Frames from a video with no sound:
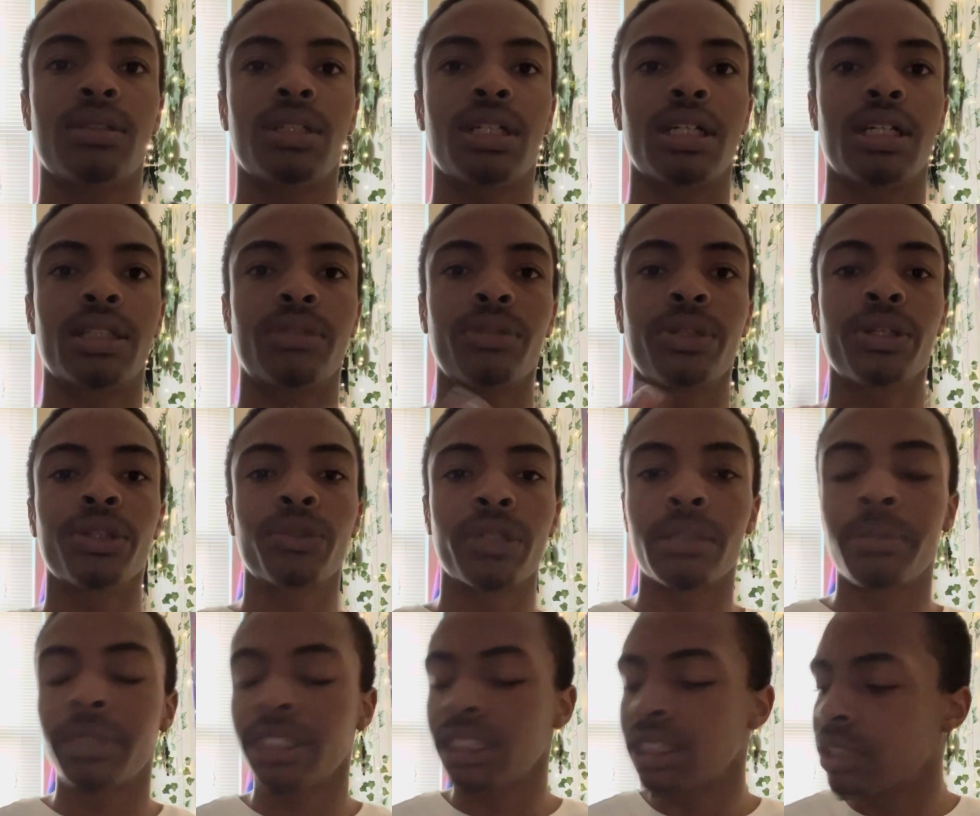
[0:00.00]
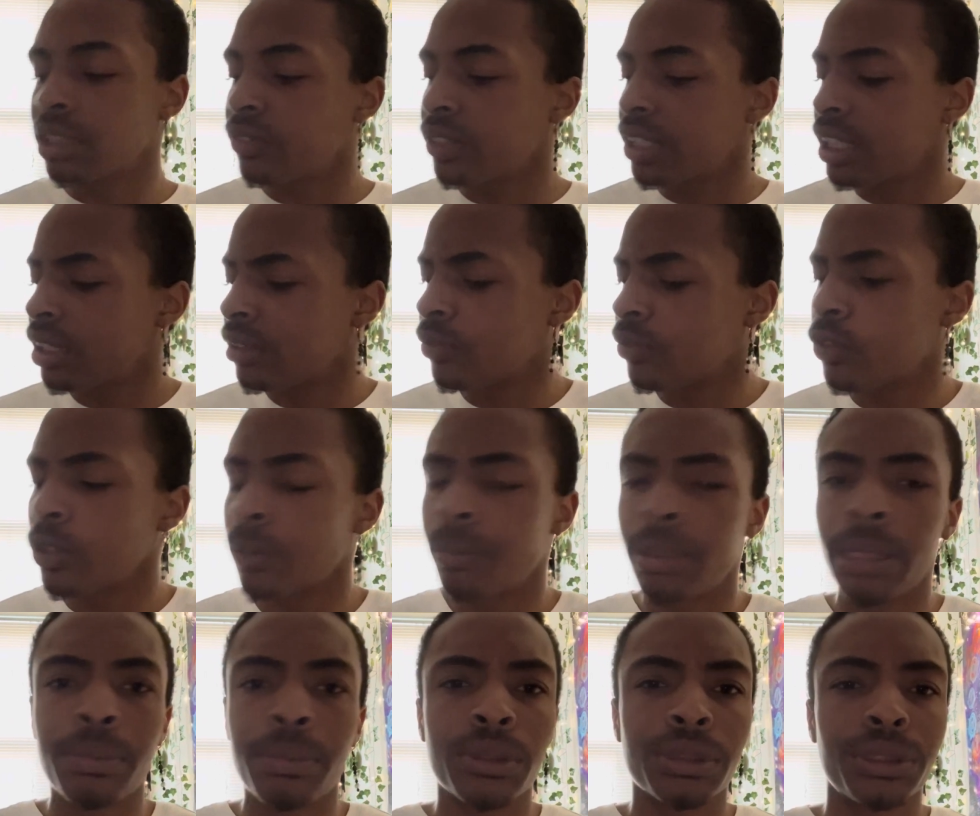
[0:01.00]
303 could be significant for
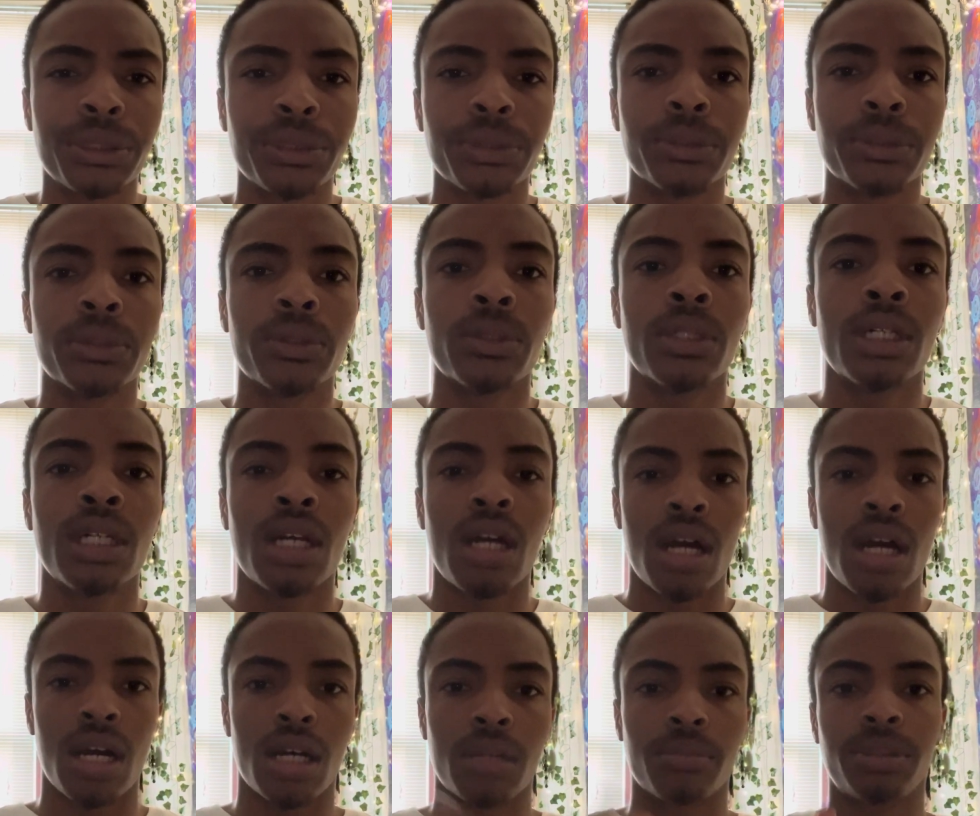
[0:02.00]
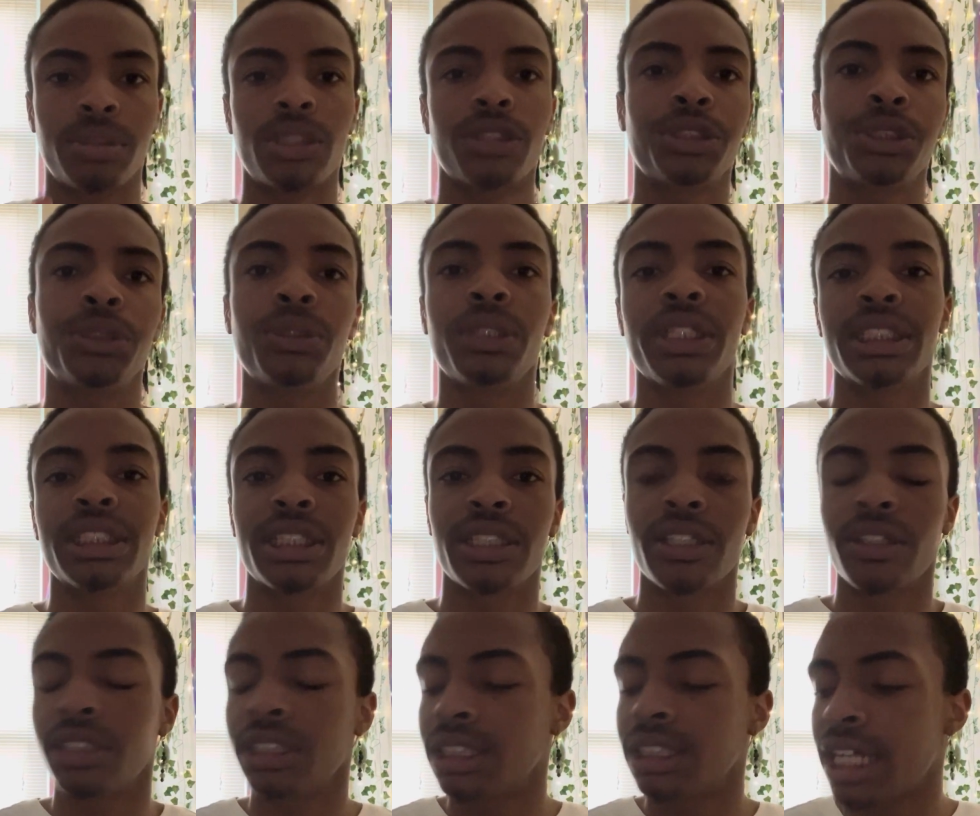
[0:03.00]
people to start shooting into
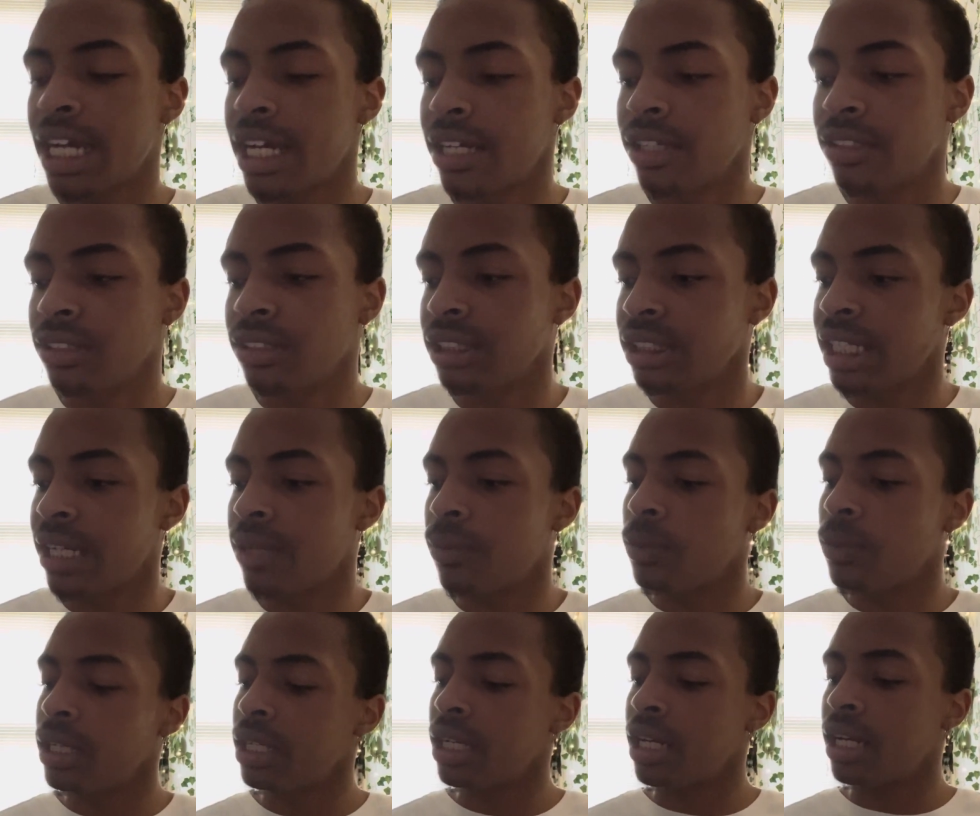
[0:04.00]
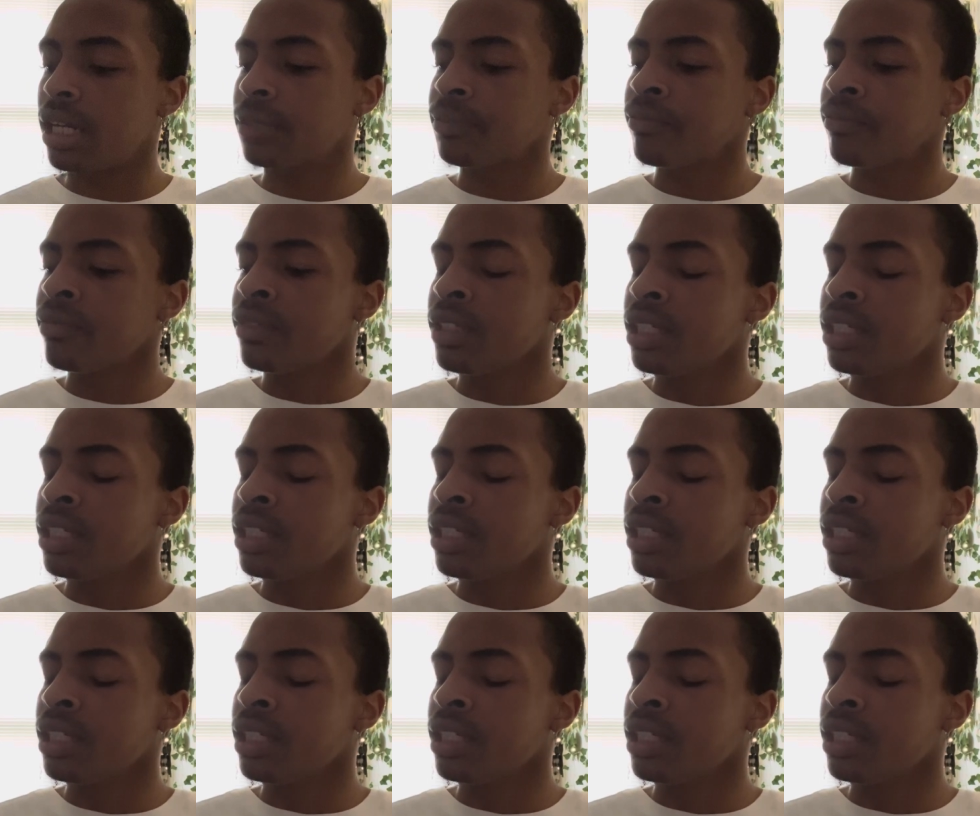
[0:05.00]
their desires and whatnot.